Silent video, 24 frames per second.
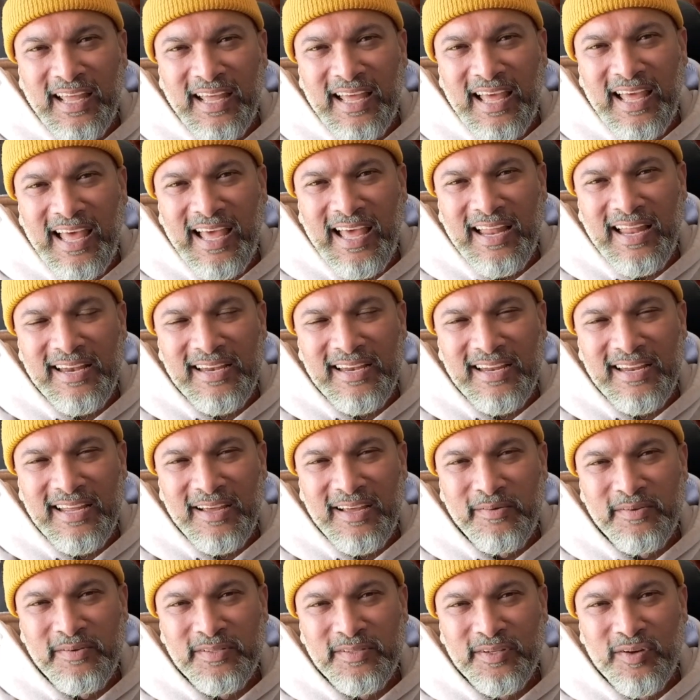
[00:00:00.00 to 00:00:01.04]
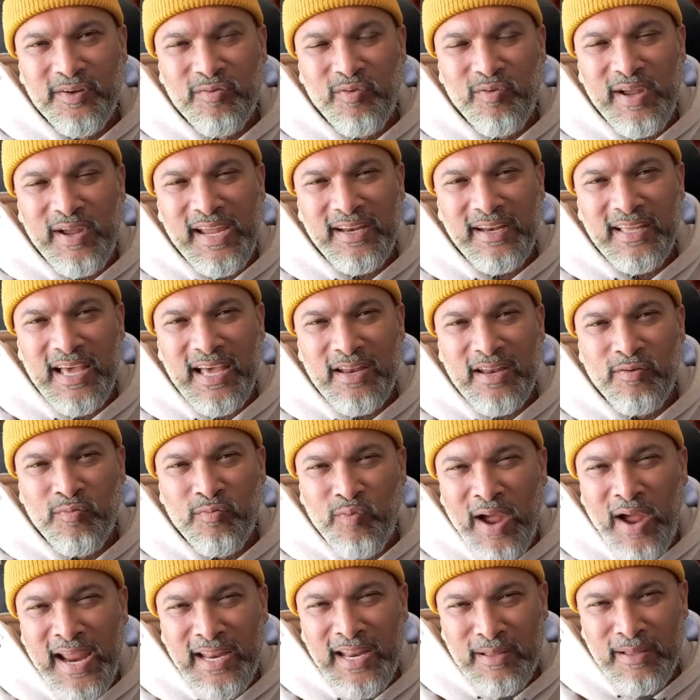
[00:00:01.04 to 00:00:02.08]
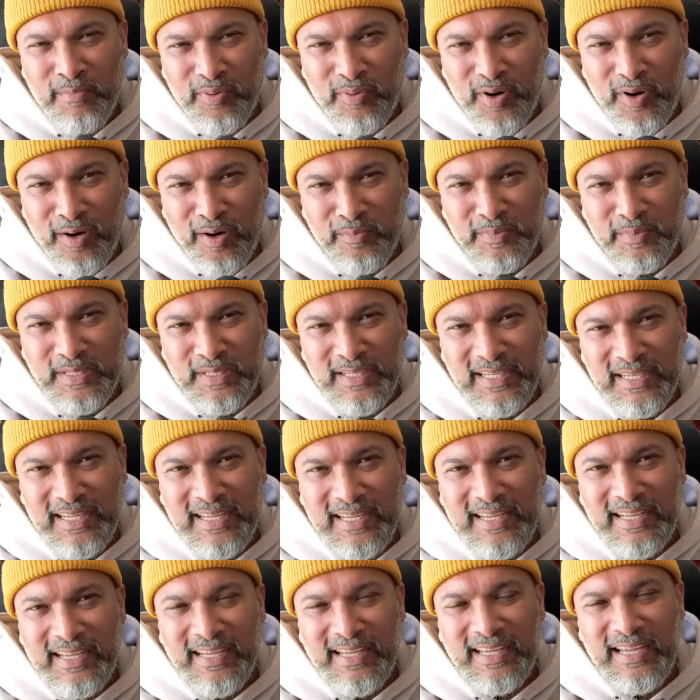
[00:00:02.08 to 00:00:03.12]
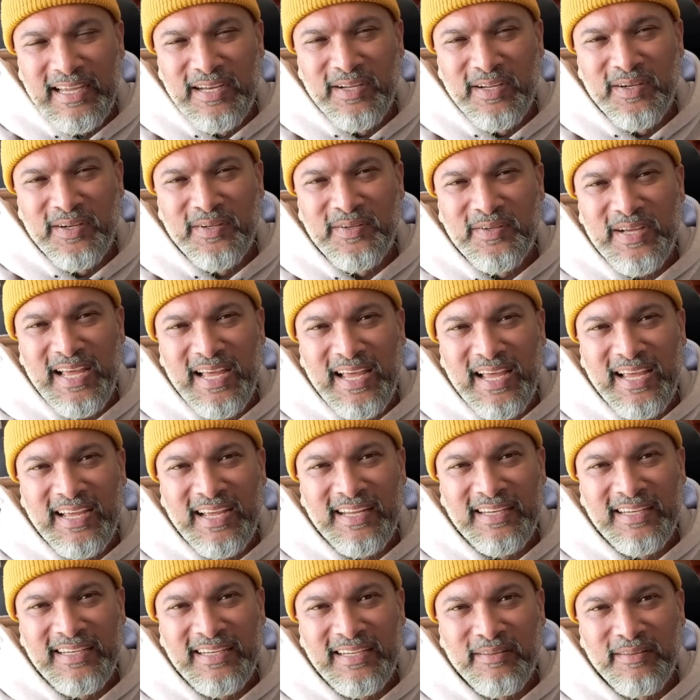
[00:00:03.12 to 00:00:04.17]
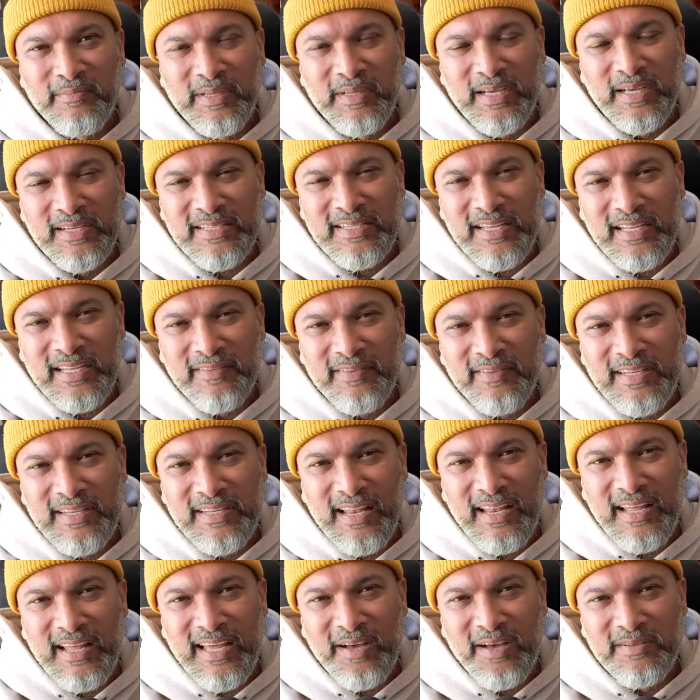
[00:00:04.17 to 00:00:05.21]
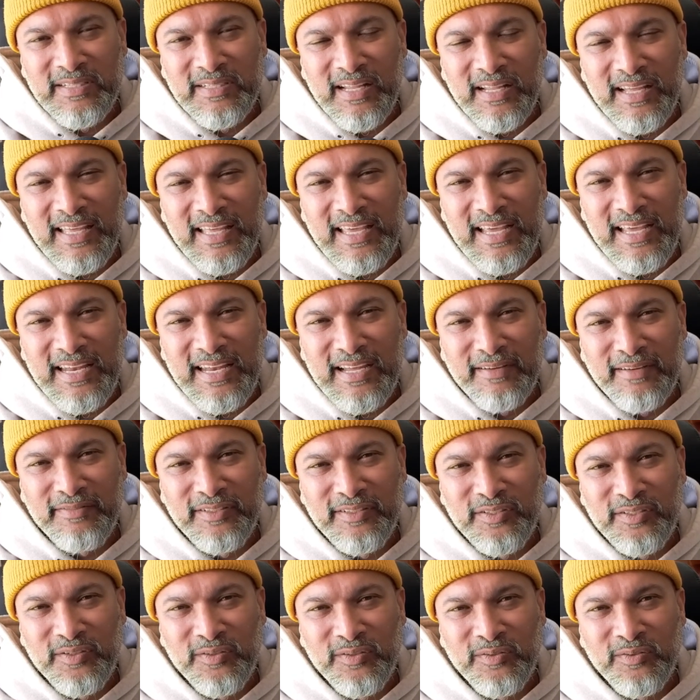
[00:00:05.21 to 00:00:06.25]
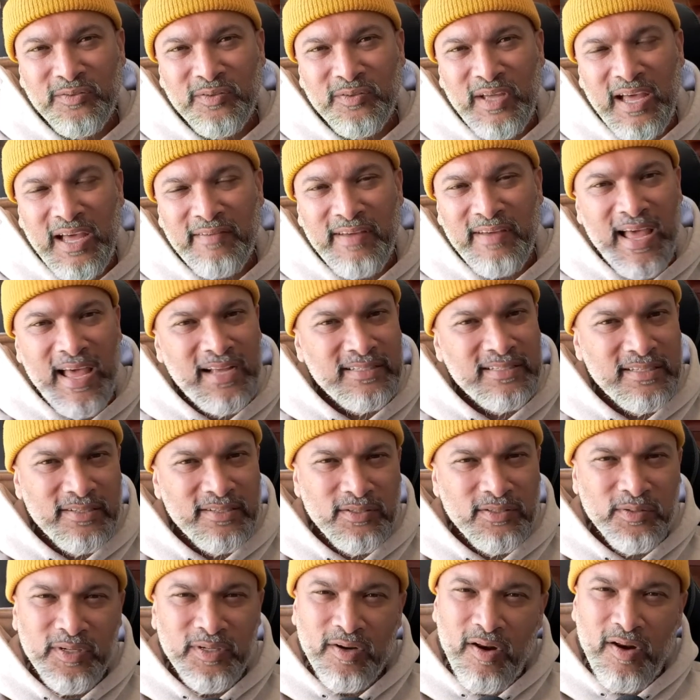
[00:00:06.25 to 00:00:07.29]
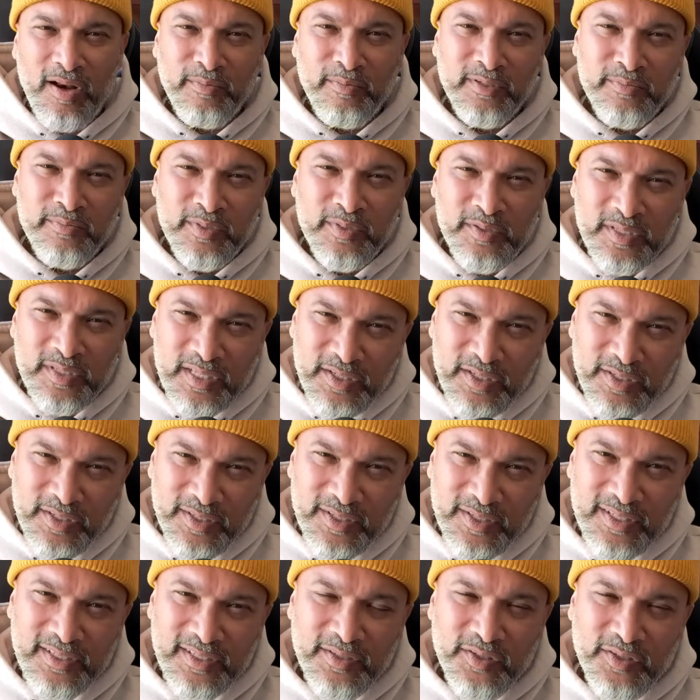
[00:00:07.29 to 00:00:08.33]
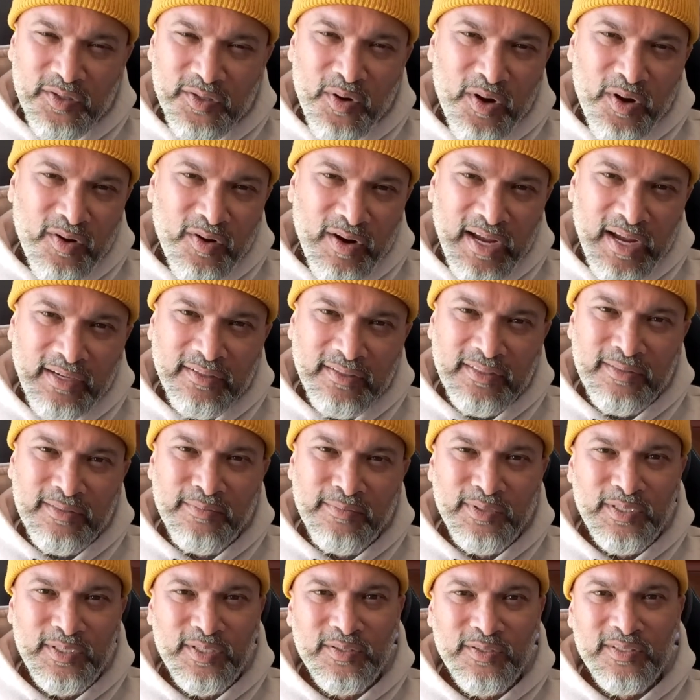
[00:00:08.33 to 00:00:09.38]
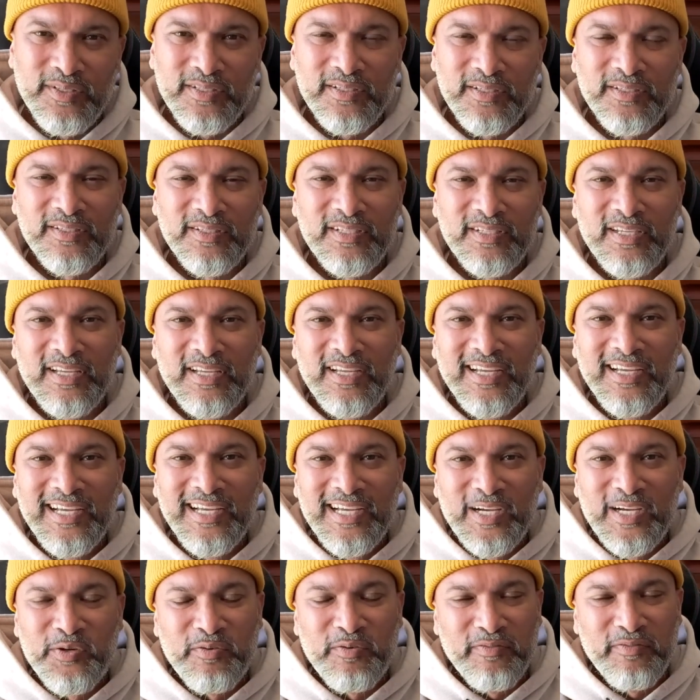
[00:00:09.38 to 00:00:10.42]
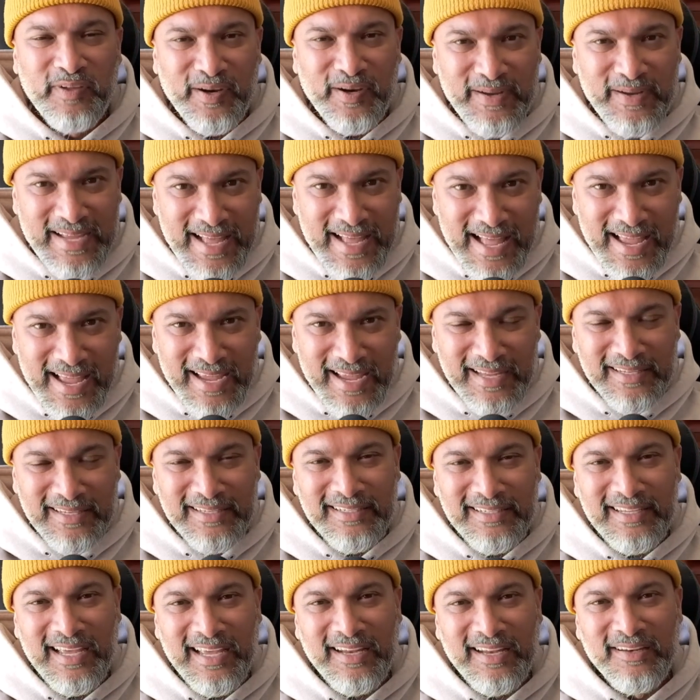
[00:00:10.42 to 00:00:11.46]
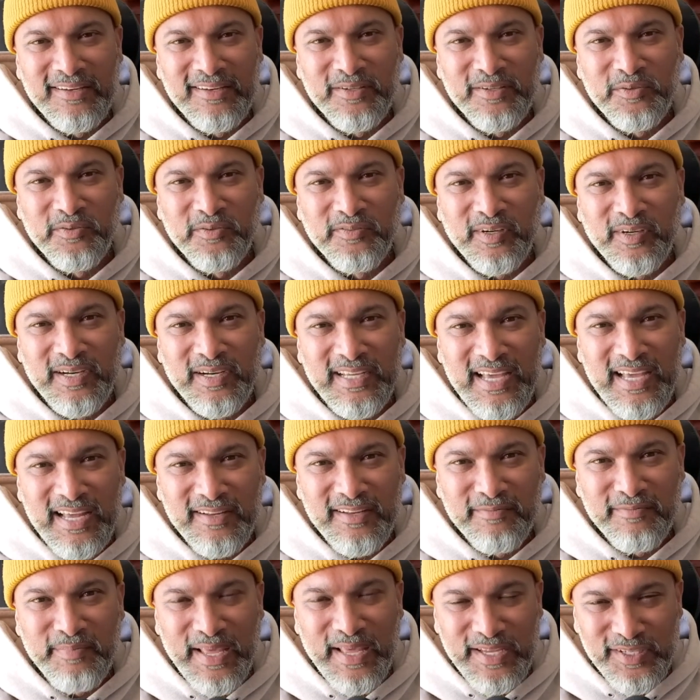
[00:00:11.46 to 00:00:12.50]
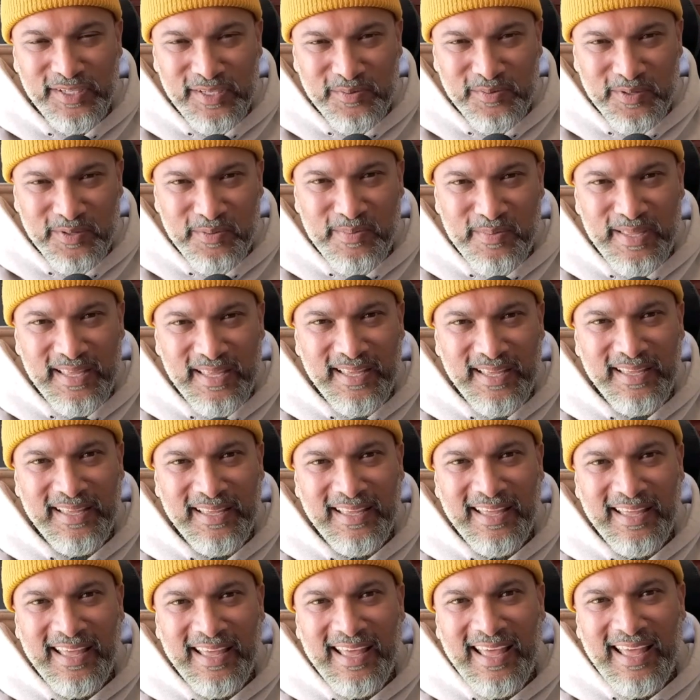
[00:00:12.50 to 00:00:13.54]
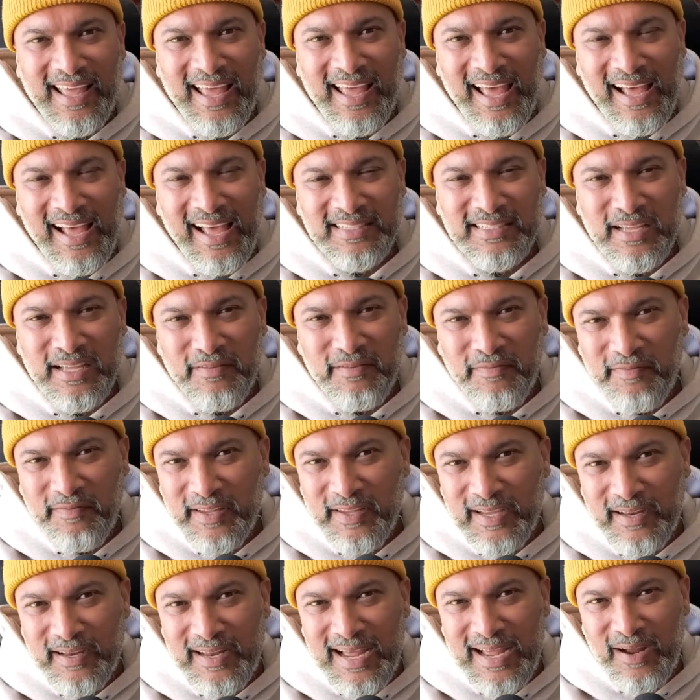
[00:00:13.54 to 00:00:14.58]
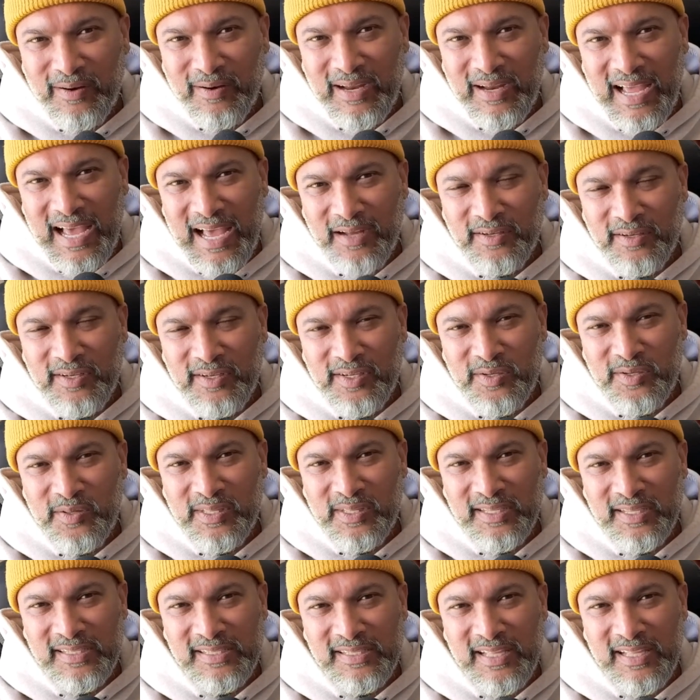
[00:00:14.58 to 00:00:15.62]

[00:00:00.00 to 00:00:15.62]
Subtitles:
And it was a great kind of writing prompt, and because I live in LA, I was lucky enough to have access to incredible musicians and songwriters and producers who were very kind and who were very kind of patient with me as I figured out how to do this.